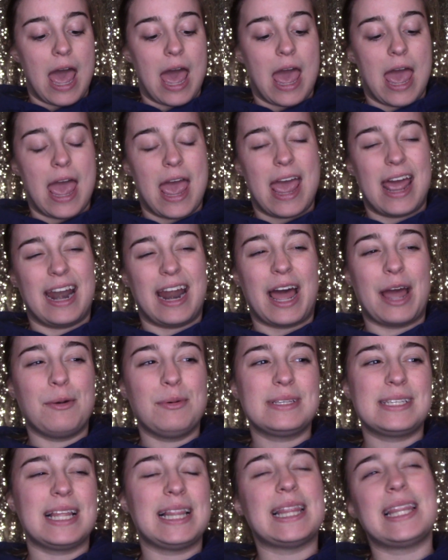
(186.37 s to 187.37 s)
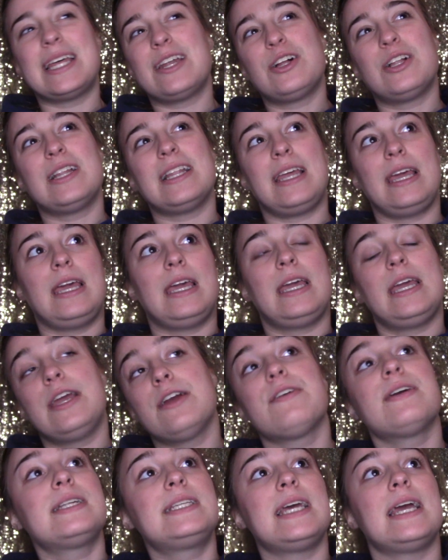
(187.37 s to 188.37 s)
And I was a little
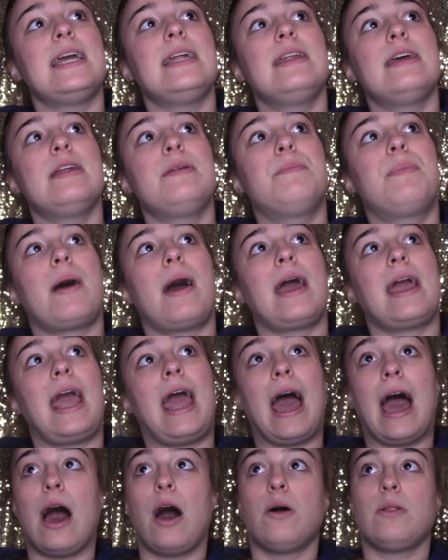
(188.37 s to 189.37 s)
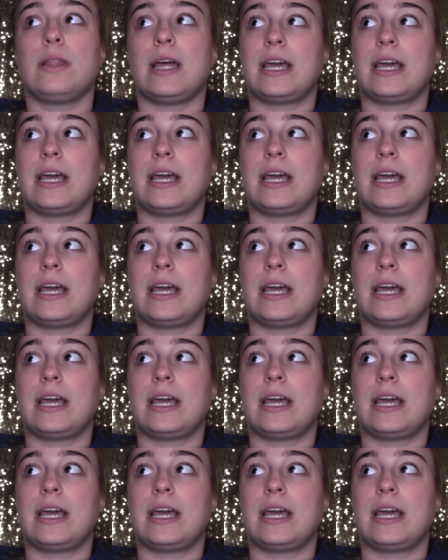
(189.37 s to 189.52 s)
irritated by how,